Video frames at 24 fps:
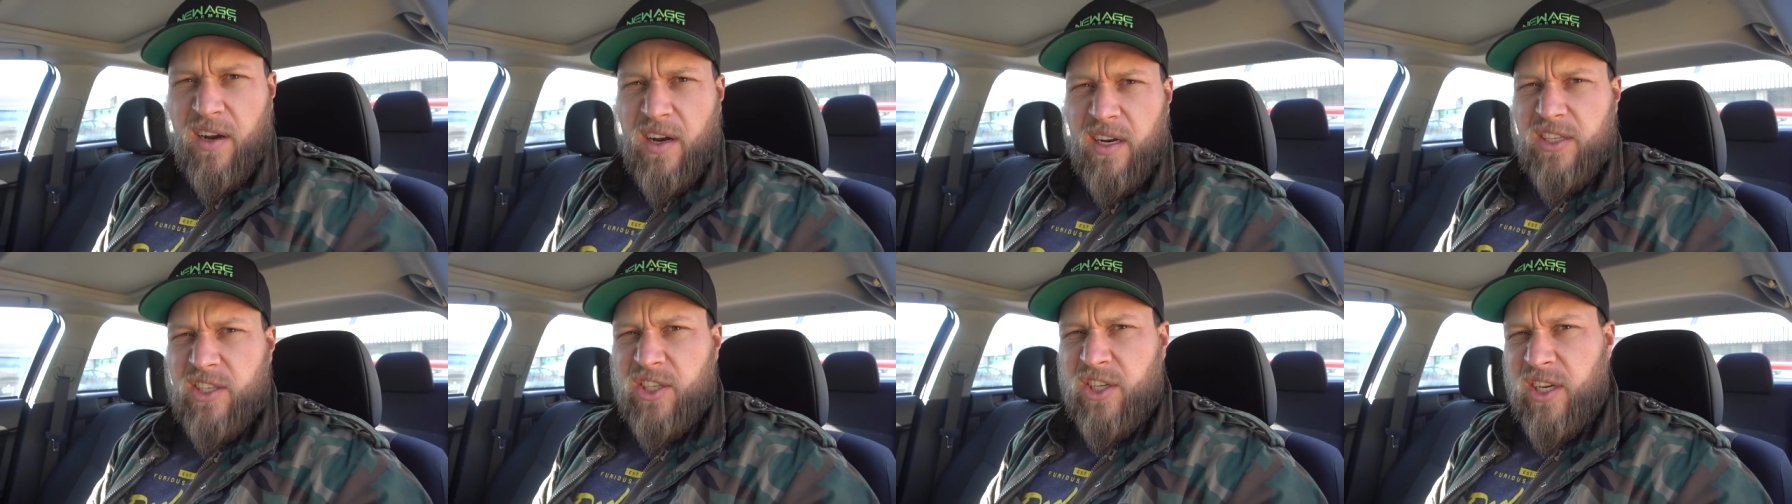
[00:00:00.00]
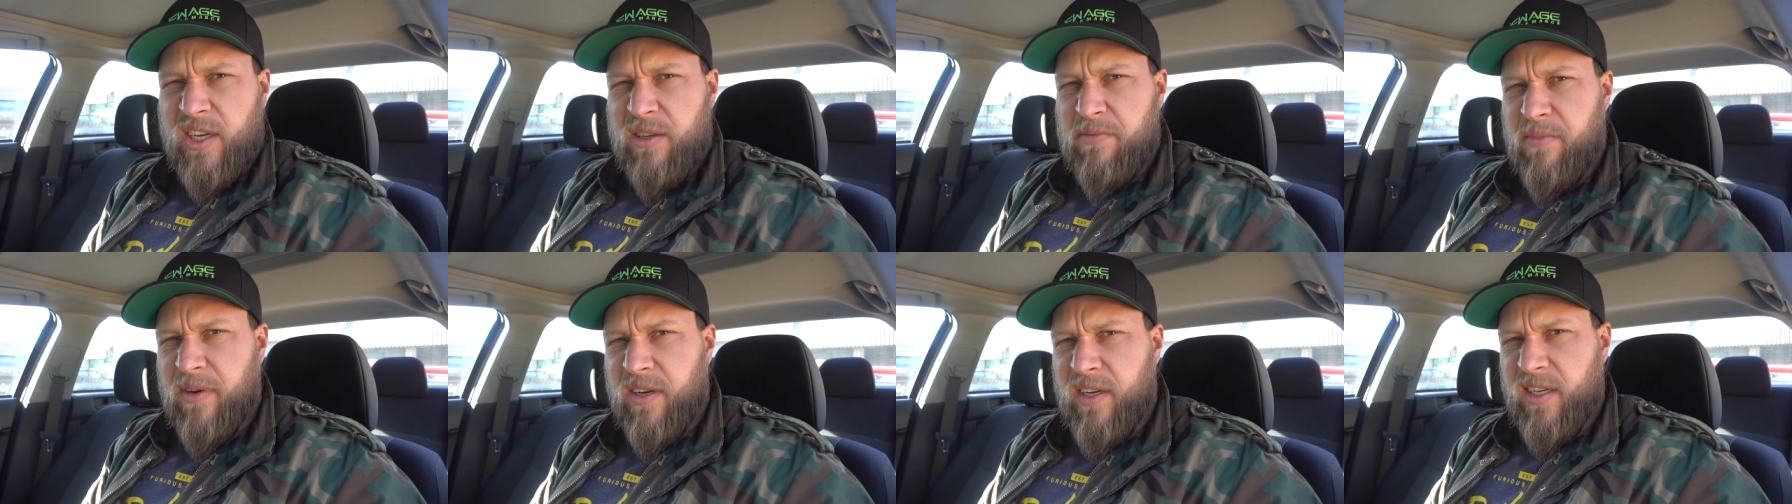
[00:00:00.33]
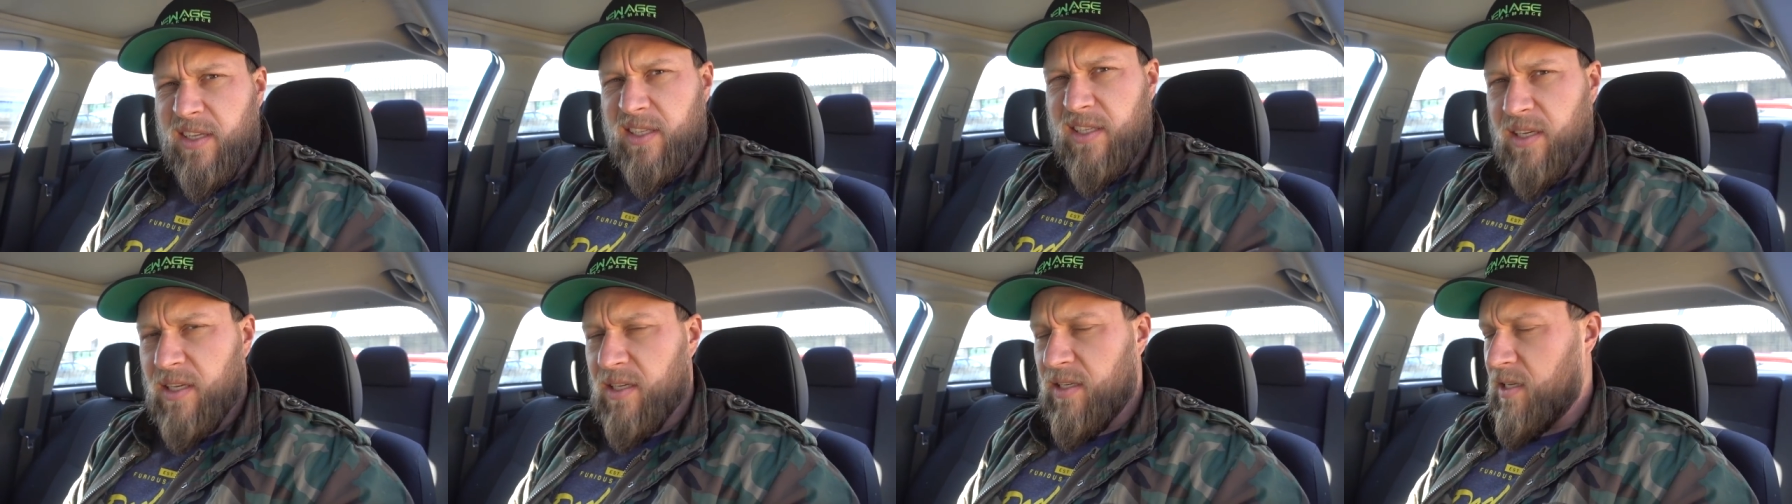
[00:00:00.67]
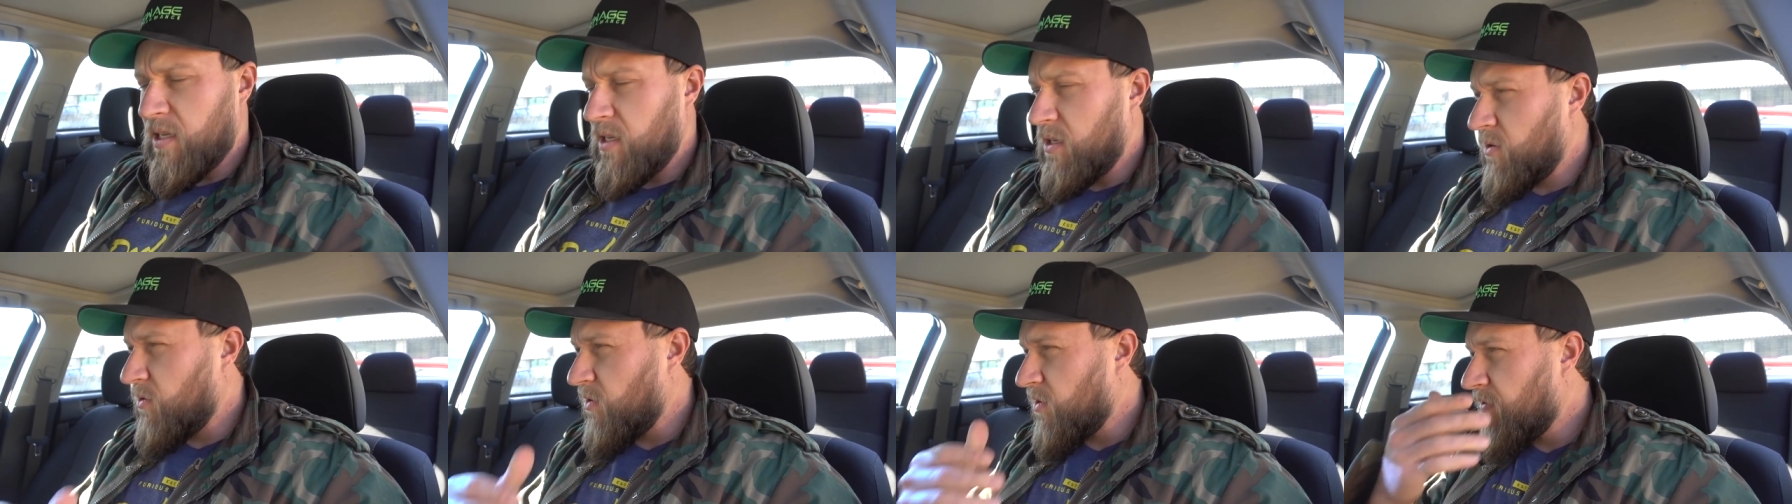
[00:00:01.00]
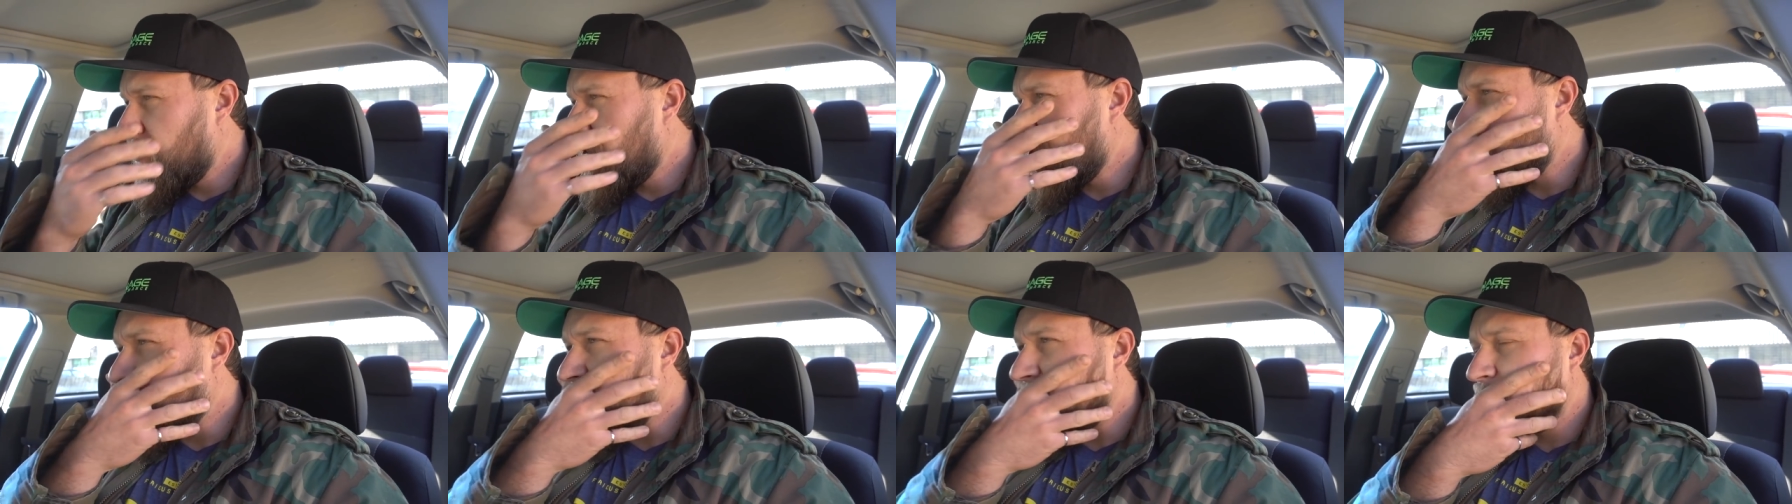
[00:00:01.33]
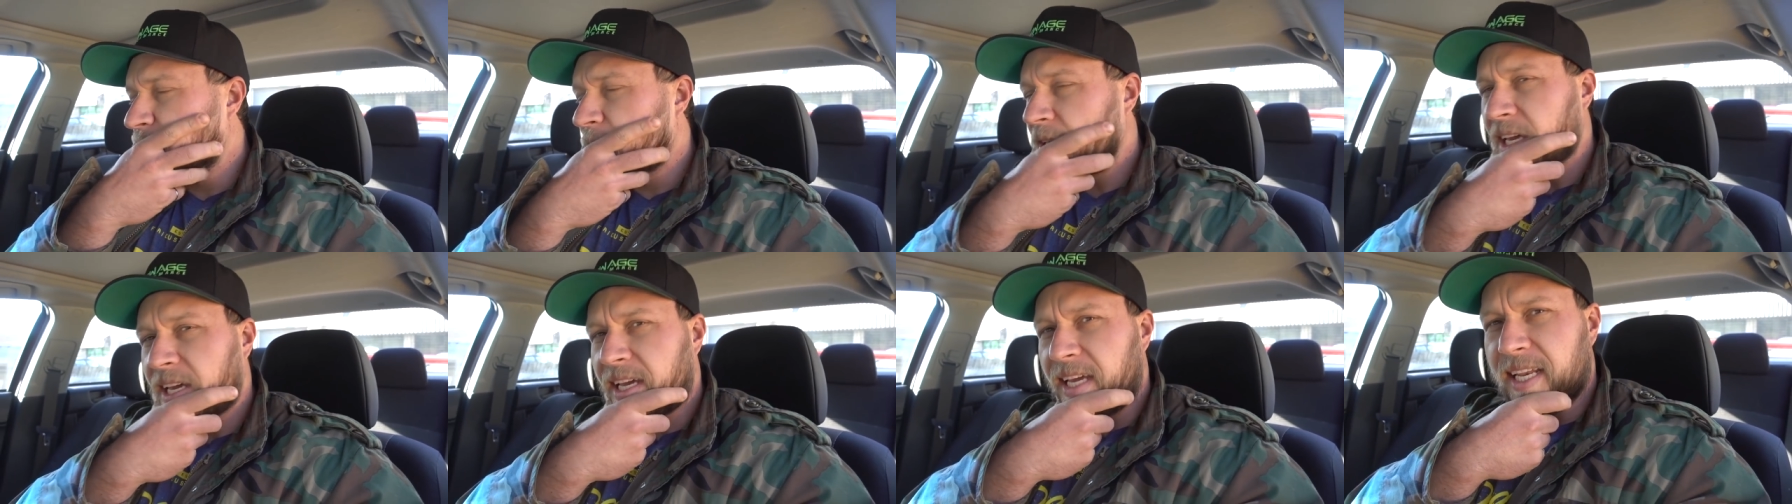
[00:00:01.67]
right, Shitty Mondays continue with Furious
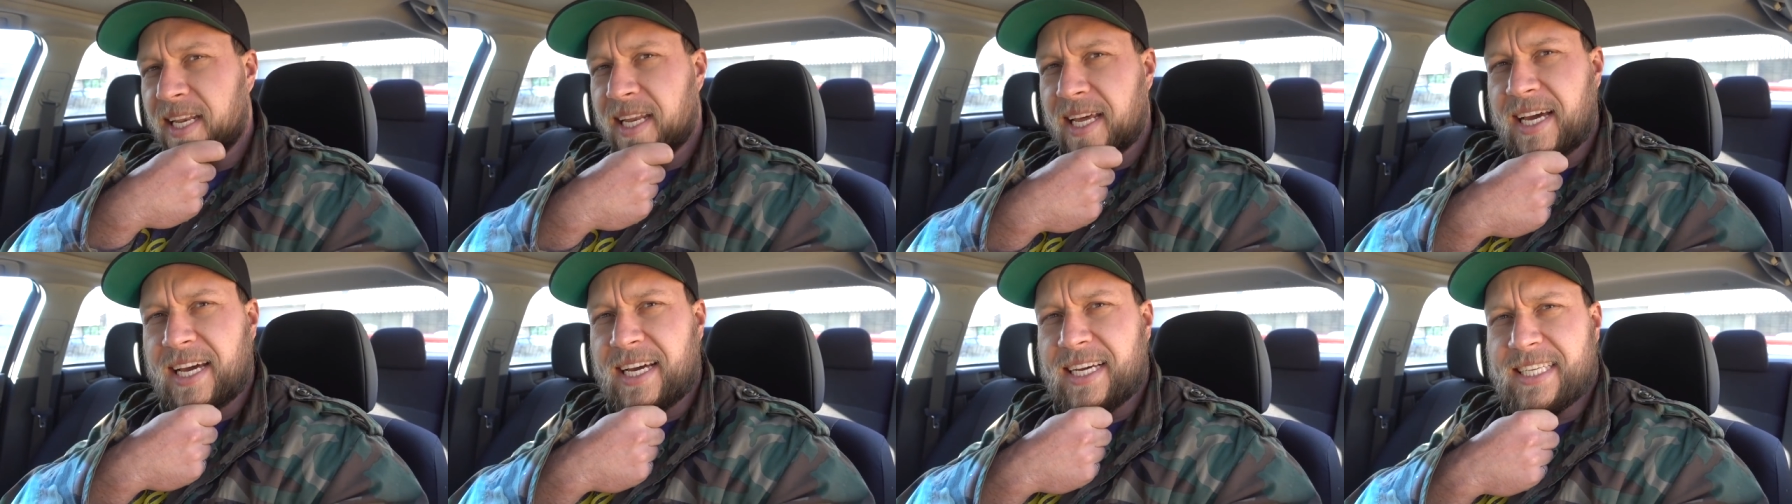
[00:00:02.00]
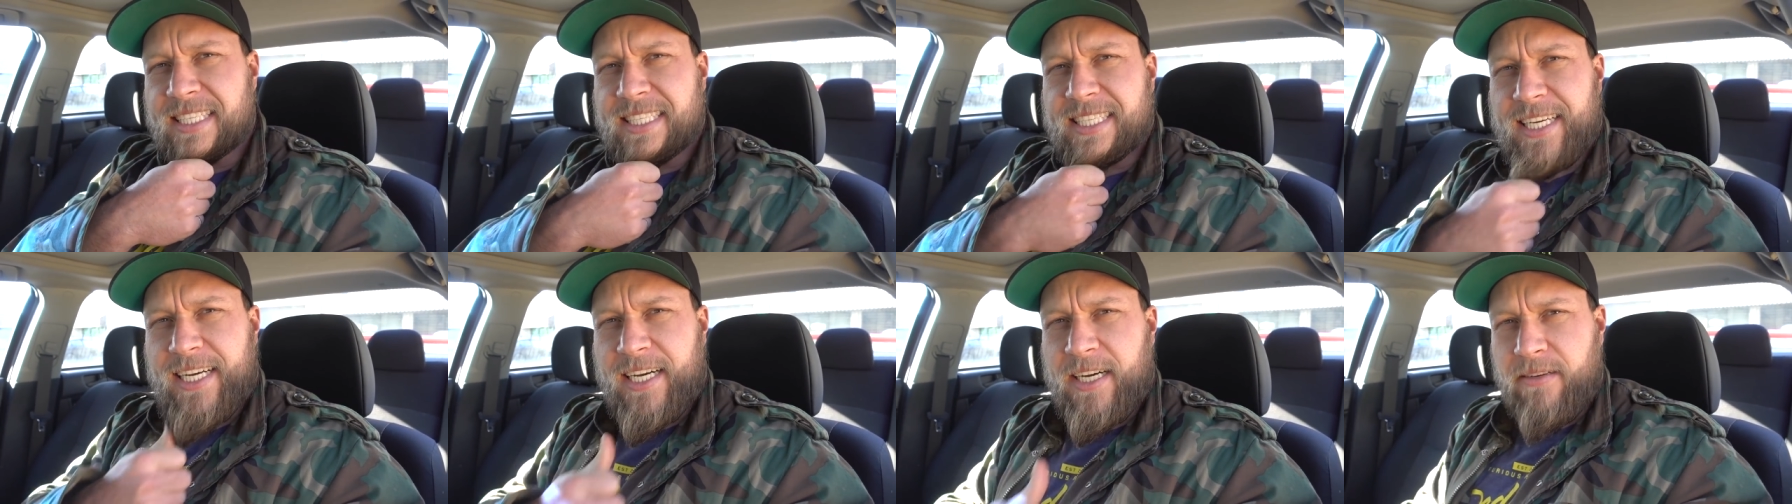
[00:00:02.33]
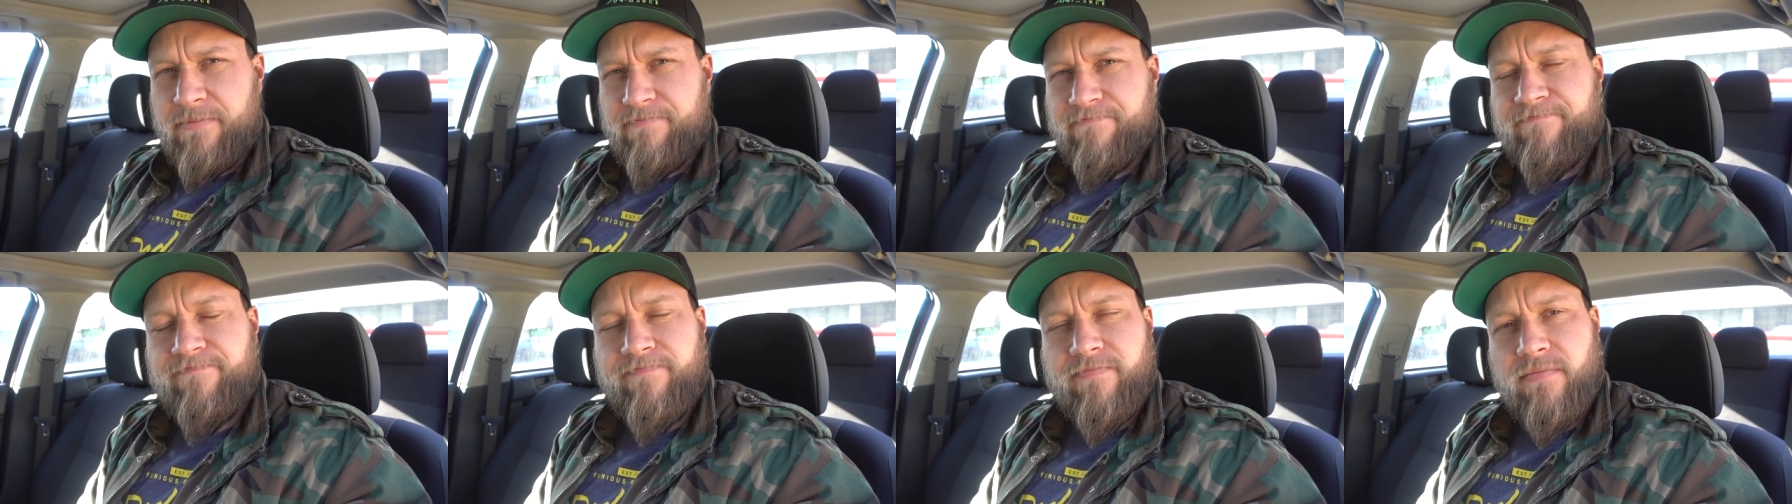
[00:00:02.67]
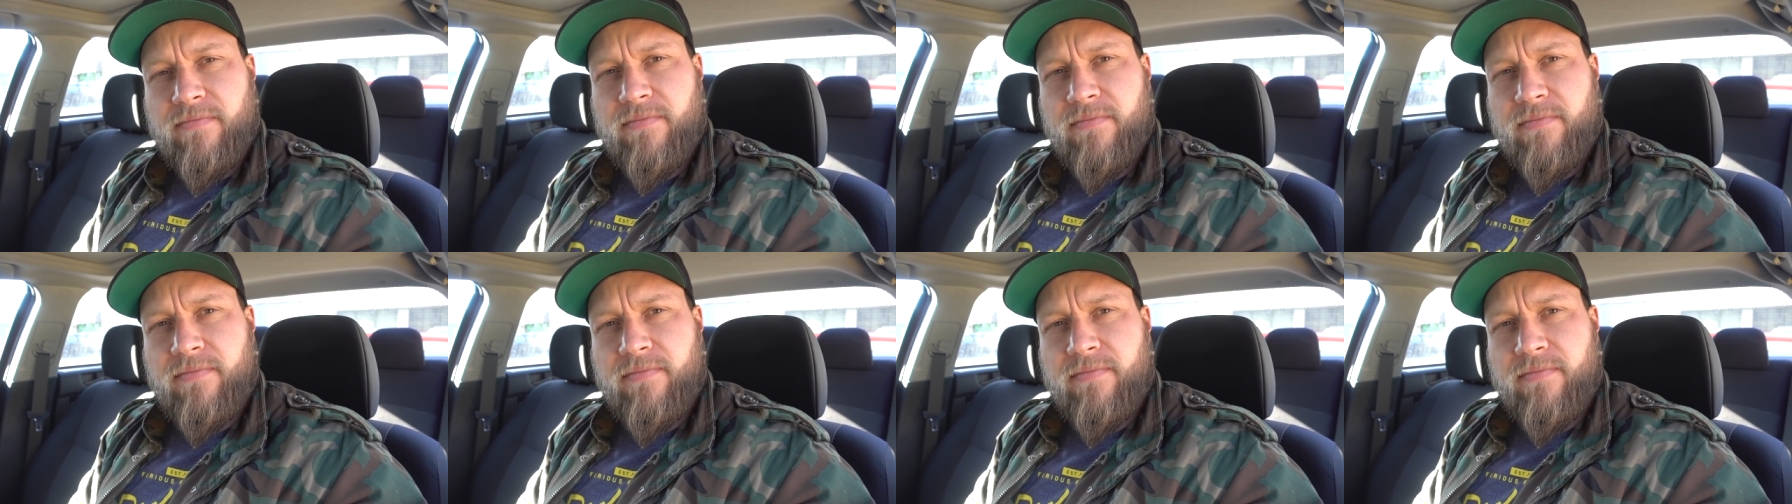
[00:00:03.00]
Pete as, um,